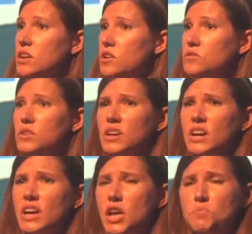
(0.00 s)
So
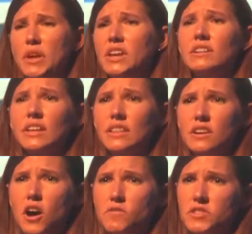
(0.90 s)
immediately
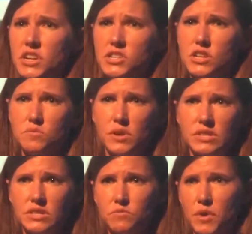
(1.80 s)
the conversation
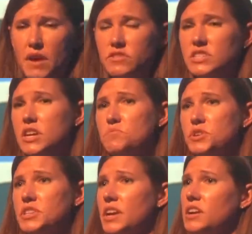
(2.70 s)
was, we have a
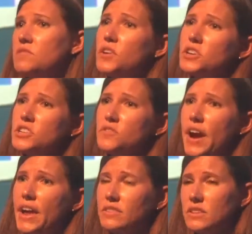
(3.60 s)
10% conversion
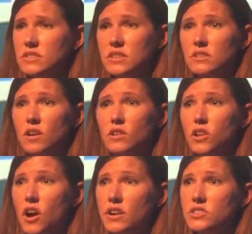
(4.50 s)
rate. This is
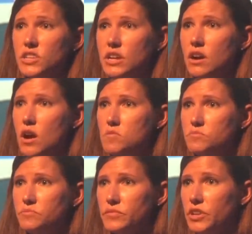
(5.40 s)
a large
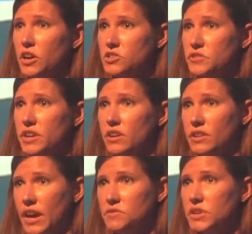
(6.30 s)
e-com luxury
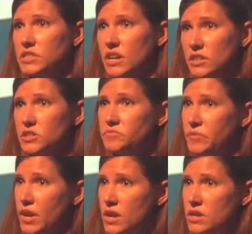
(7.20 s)
online retailer.
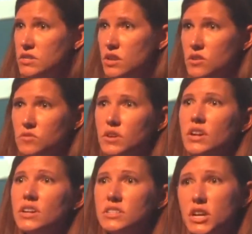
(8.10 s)

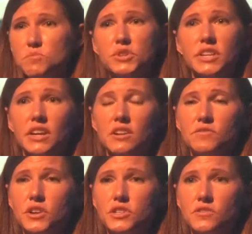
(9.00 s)
So 10%
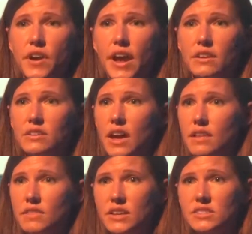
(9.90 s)
conversion rate,
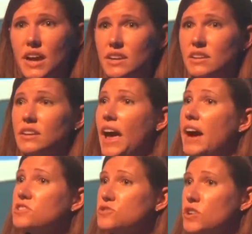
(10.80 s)
and they cited an
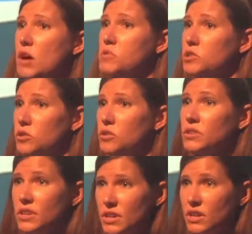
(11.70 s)

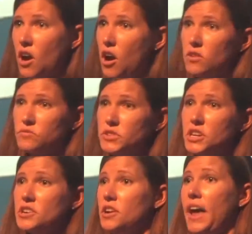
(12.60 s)
astronomical
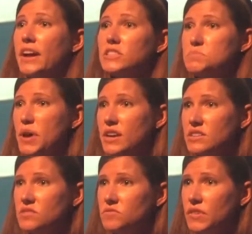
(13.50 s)
return on ad
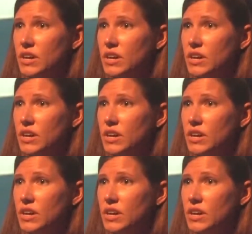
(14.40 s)
spend.